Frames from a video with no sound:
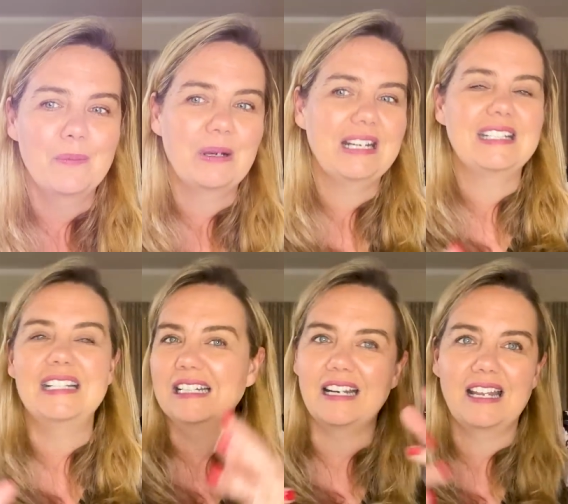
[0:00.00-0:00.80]
but it
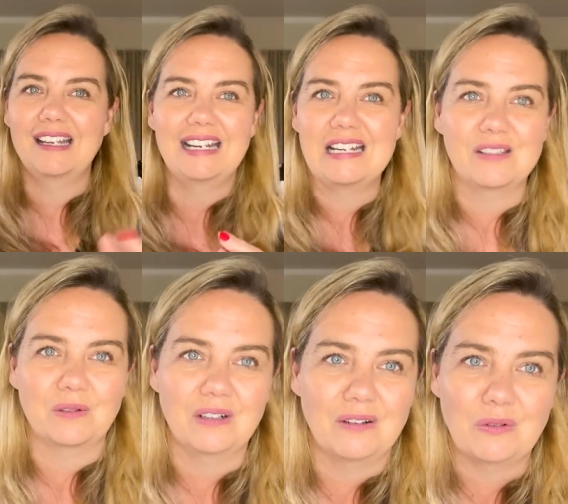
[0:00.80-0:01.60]
didn't any
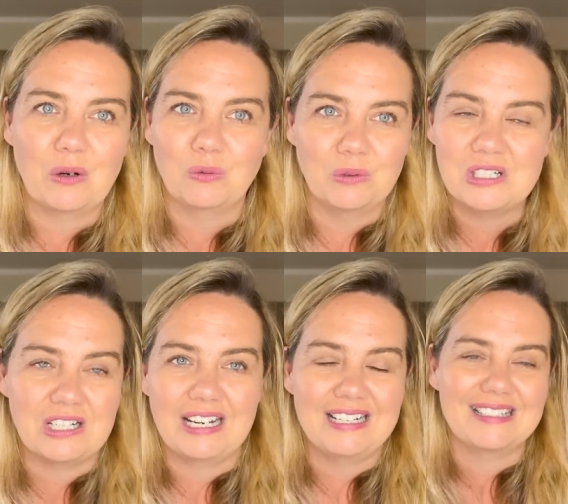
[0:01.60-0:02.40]
sort of
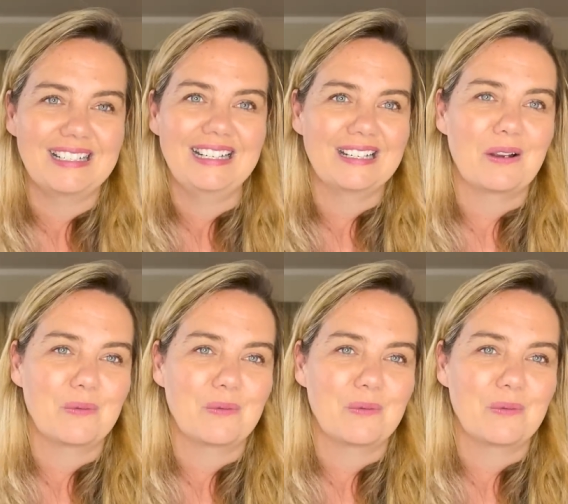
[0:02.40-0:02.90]
originate in